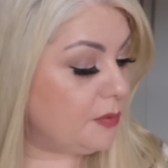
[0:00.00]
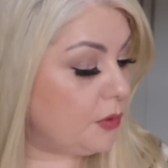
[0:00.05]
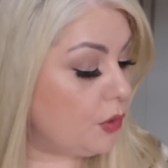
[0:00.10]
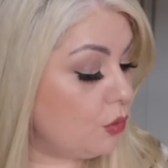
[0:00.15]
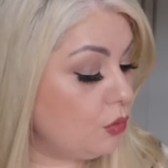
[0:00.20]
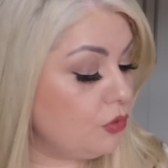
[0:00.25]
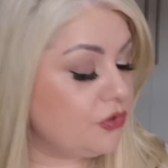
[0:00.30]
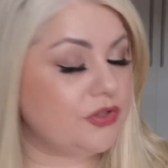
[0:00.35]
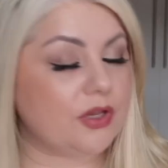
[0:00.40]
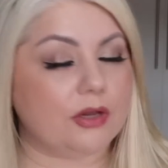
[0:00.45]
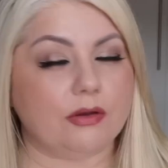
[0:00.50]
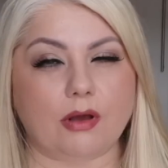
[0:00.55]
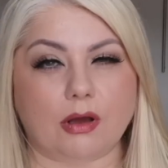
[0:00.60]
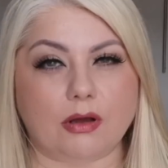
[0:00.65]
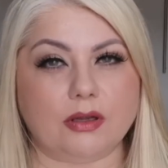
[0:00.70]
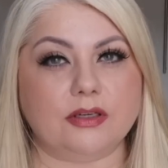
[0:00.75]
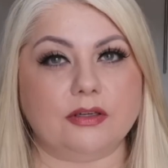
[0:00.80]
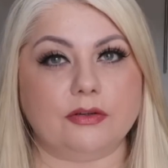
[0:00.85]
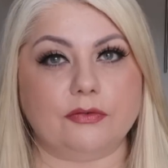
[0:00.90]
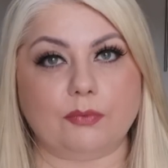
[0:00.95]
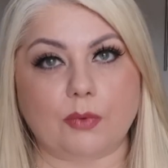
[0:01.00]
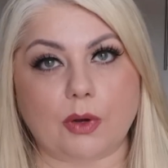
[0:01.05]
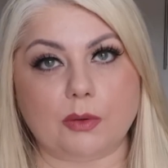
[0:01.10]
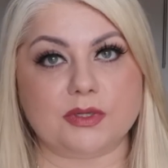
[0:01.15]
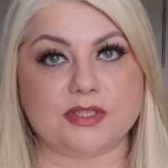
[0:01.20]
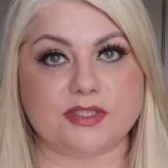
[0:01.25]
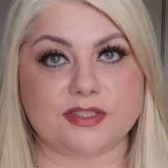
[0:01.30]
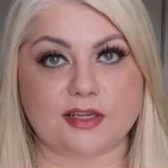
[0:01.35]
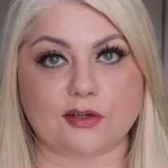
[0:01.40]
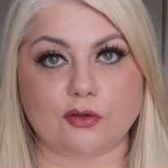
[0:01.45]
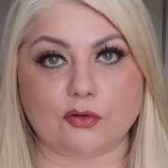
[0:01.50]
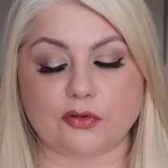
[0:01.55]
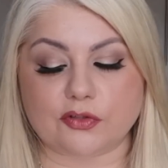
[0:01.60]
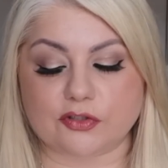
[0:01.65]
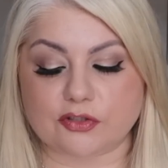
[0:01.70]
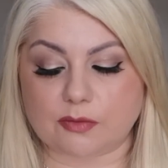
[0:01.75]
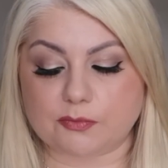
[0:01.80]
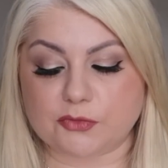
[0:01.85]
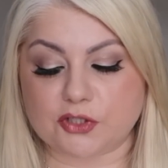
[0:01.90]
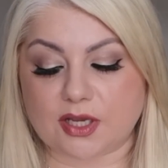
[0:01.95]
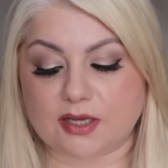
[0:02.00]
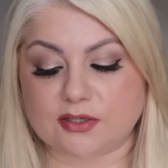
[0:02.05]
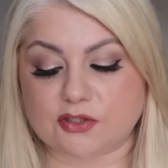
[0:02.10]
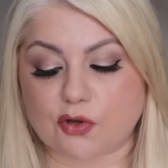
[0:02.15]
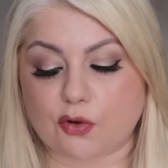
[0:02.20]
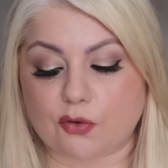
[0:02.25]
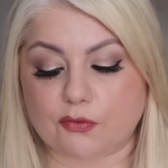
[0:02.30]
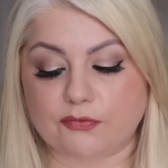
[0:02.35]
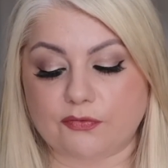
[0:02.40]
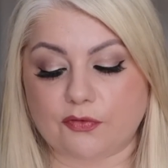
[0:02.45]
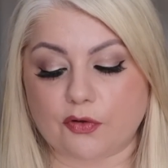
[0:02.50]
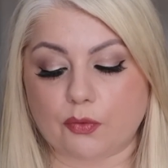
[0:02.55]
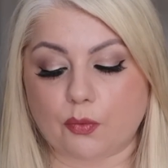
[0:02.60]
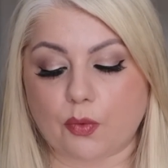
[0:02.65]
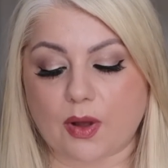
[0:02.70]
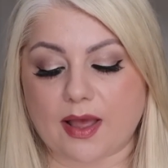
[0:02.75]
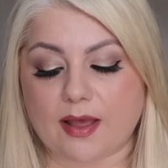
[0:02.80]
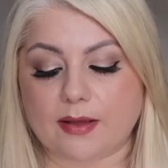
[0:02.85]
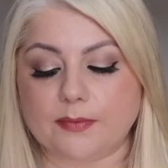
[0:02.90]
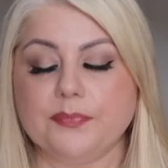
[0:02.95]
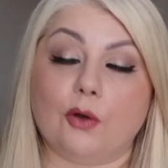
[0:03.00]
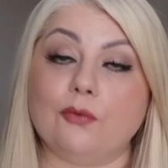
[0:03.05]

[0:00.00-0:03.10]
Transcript: but also kind of while we're still on the subject of footwear.